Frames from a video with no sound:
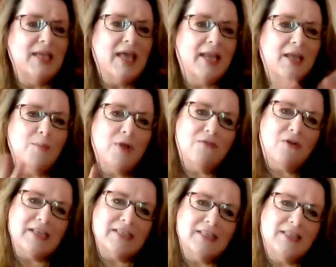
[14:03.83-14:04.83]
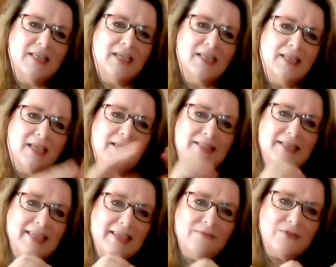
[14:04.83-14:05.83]
And am I right in thinking that is
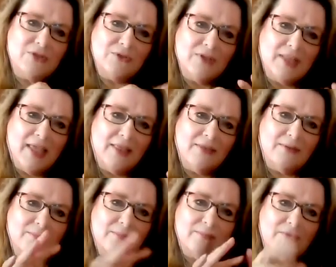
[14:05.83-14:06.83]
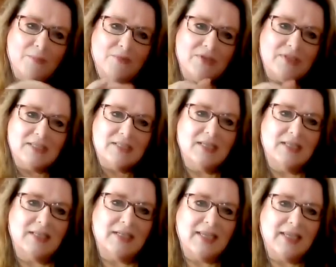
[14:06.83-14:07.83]
leaves on there, the representing
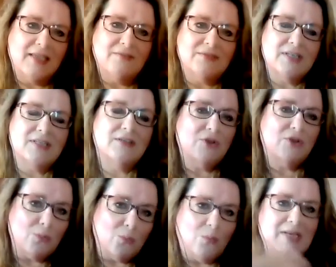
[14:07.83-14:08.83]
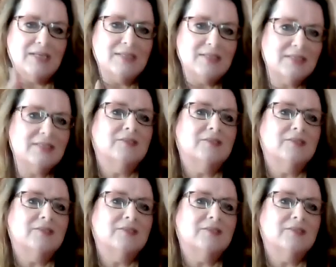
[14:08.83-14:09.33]
the leaves, and you've got the wind?